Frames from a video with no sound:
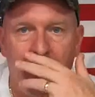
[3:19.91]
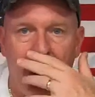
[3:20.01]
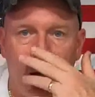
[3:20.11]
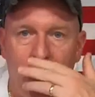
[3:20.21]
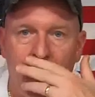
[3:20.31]

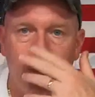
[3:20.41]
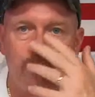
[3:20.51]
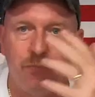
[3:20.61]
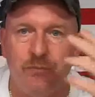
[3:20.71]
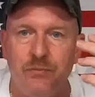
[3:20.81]

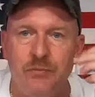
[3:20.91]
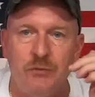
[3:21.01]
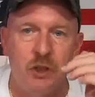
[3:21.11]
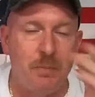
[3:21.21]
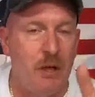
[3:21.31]
um,
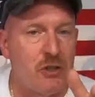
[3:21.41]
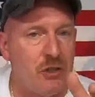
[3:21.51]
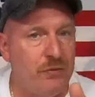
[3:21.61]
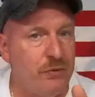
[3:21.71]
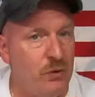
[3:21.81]

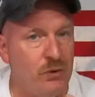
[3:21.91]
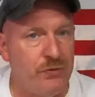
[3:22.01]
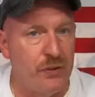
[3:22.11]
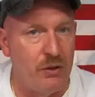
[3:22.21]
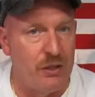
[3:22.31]
special food
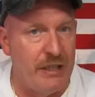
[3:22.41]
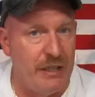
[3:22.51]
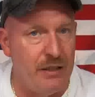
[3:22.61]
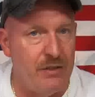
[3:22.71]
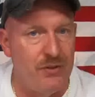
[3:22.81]
for your
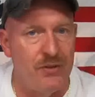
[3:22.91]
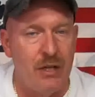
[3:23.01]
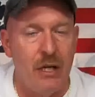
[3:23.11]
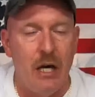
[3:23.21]
kids.